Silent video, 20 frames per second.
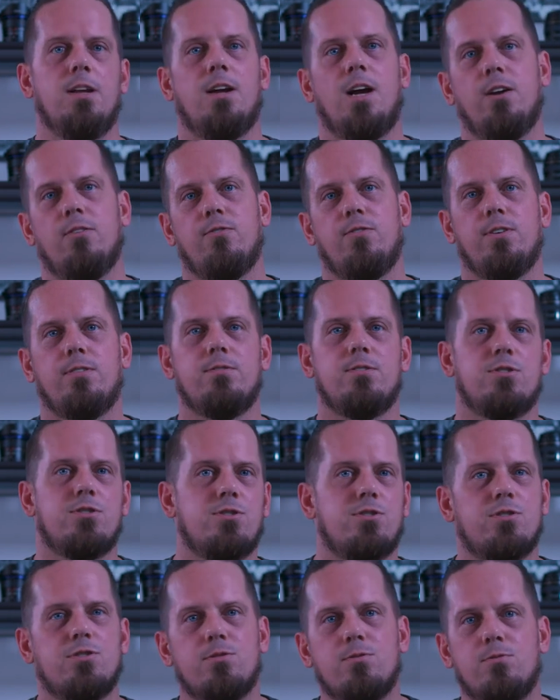I found
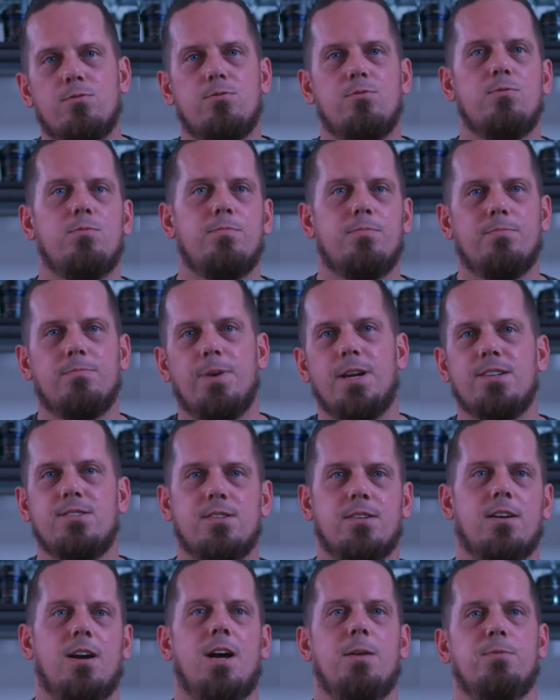two
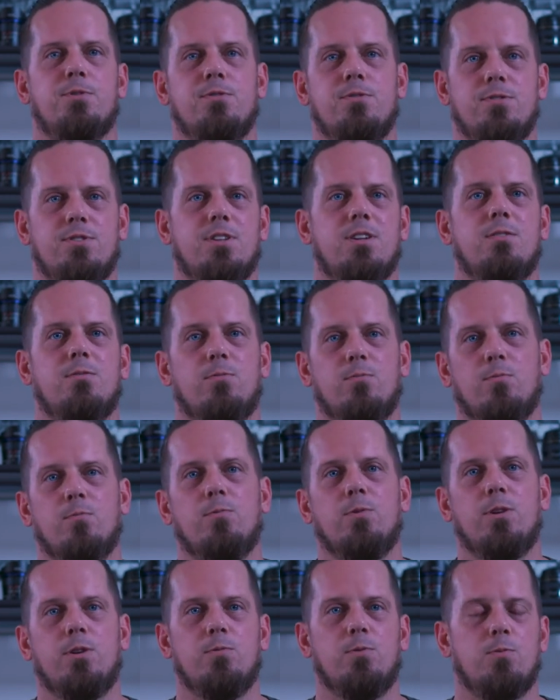basic options that
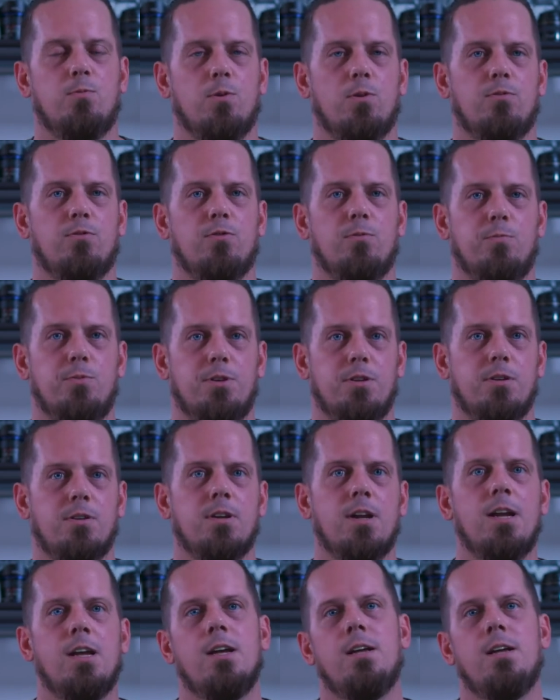really would work for me.